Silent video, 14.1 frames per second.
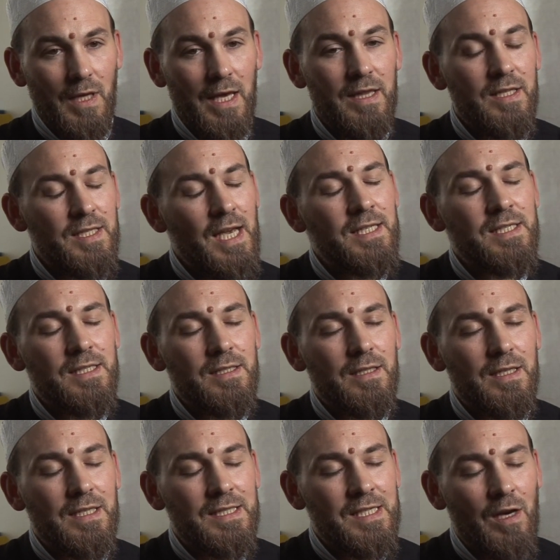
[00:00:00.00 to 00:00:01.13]
And the text
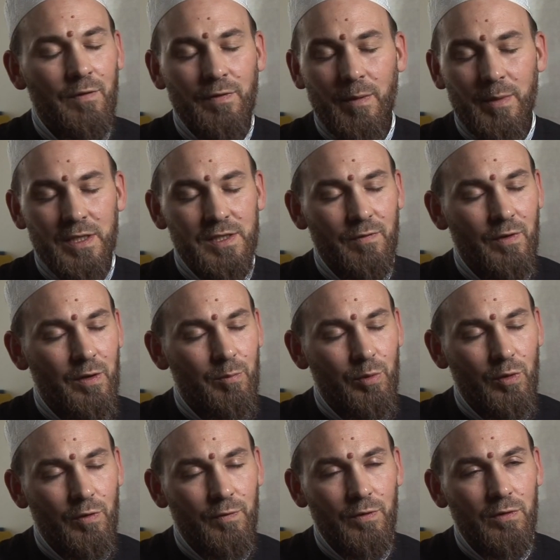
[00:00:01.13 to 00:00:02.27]
itself, I mean, it's a very
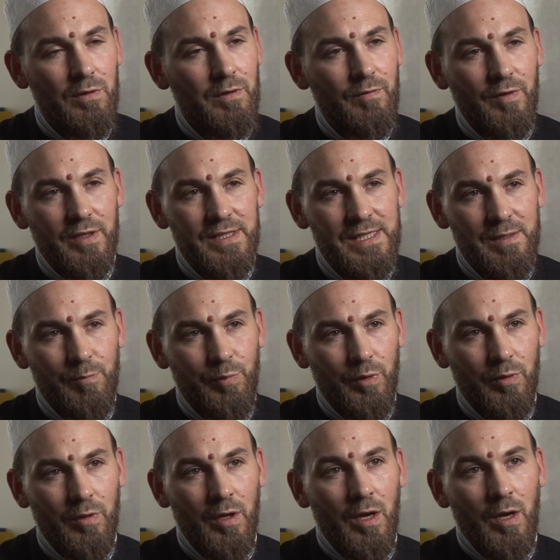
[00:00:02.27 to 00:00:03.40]
beautiful and very
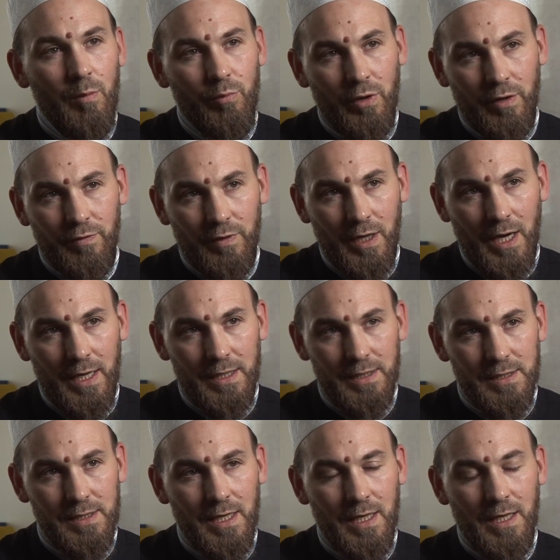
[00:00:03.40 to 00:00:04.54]
simple prayer for
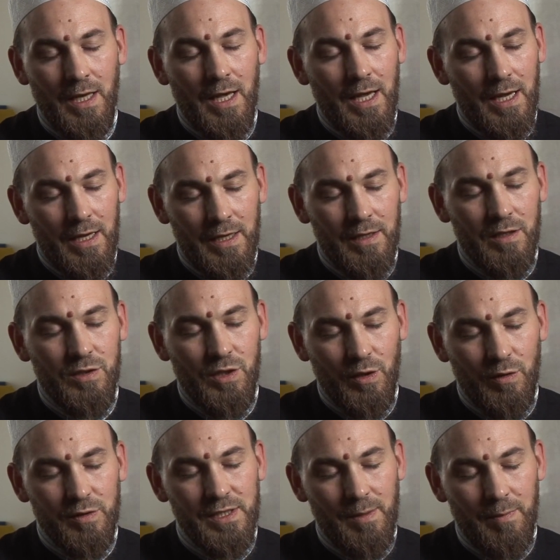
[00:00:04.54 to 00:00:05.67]
guidance. And it, in English, it
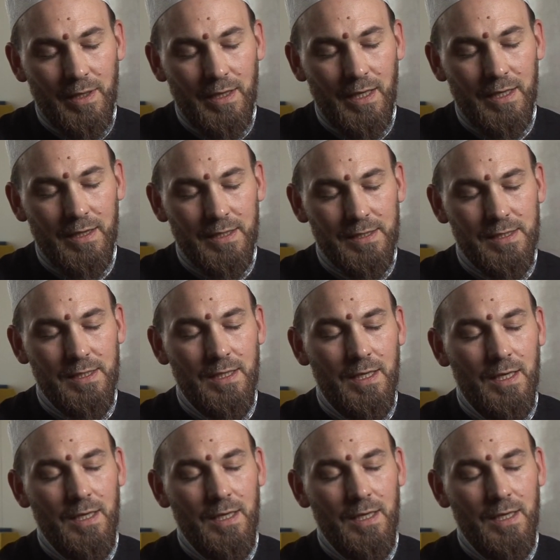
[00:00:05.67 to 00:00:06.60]
goes something like this.